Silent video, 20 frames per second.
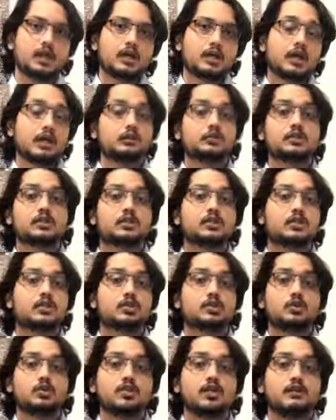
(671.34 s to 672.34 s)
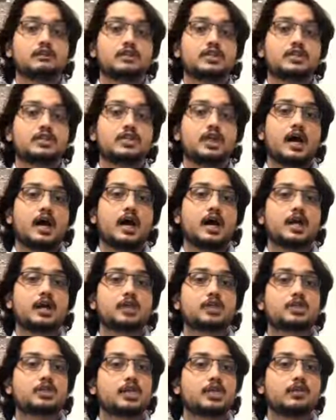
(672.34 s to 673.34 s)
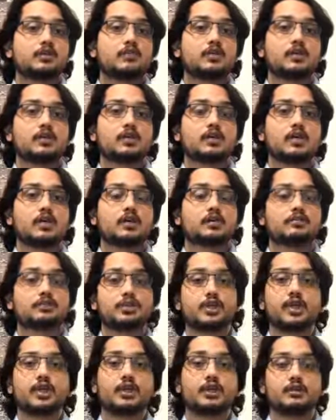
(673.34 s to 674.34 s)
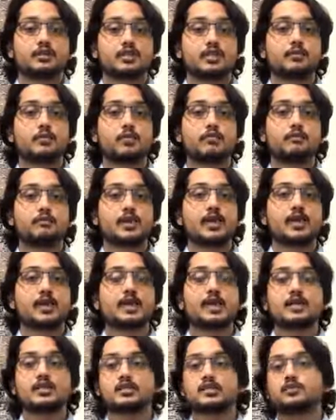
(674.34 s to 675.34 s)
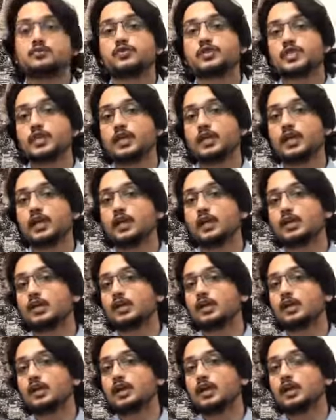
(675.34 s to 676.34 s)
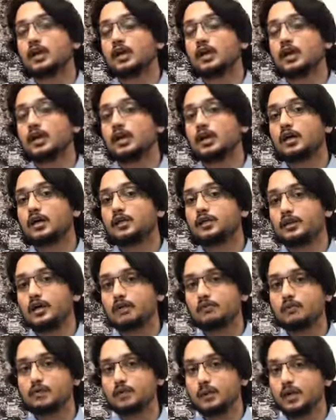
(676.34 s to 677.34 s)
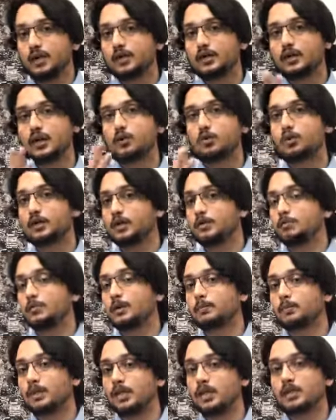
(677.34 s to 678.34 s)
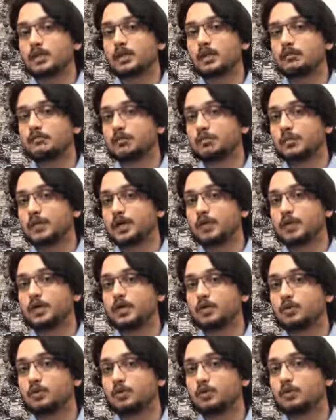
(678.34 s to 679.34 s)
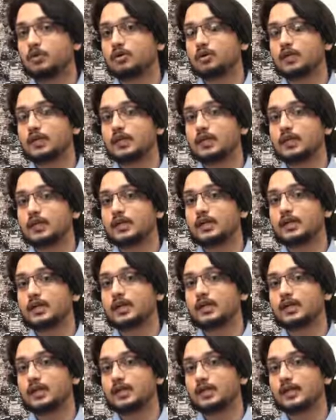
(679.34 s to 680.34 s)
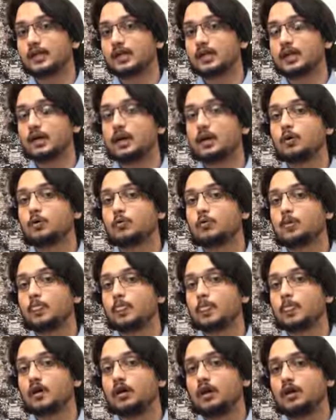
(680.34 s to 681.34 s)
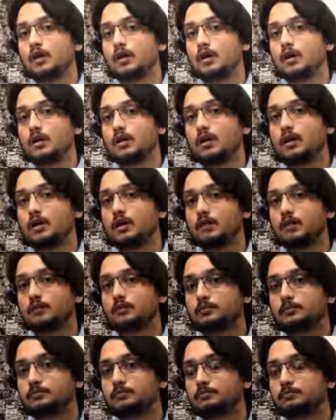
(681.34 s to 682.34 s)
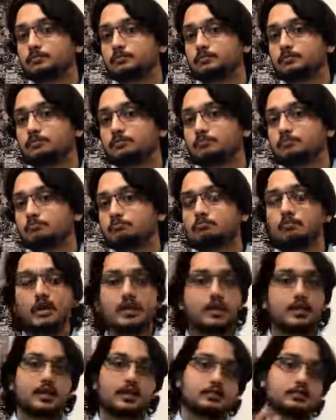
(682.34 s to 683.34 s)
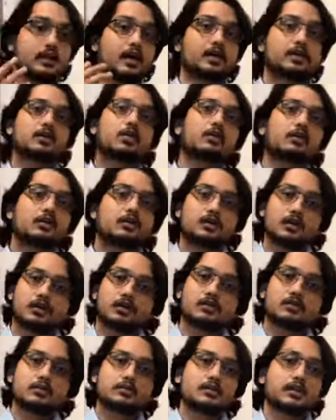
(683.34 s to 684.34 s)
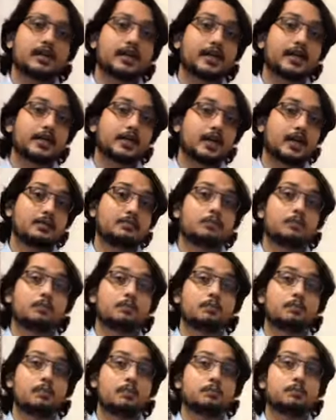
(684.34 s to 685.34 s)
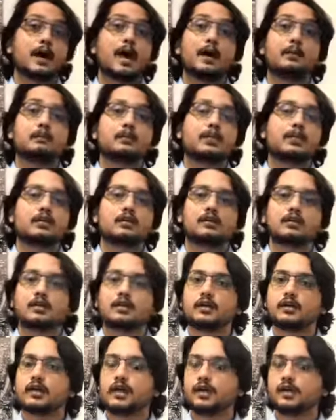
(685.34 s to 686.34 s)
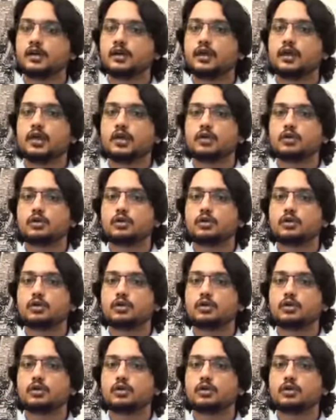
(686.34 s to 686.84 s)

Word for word: Now, this is a story which I share with share in some of my classes which I take. Uh, never made it out in public, never made it out on the internet till now. Um, but yes I thought this is the right time to probably get it out.